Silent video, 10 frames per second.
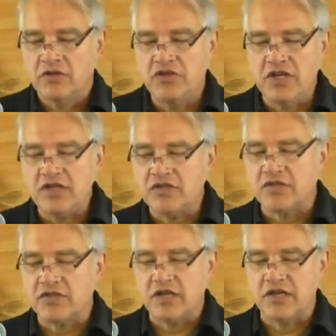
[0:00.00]

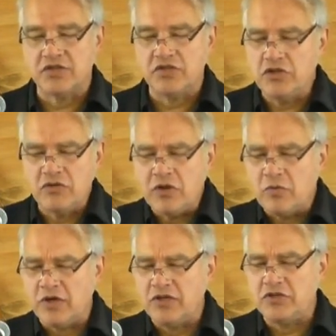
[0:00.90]
Jesus is doing
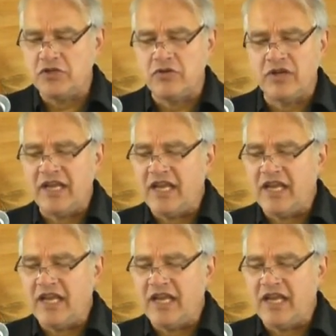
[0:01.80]
what he's doing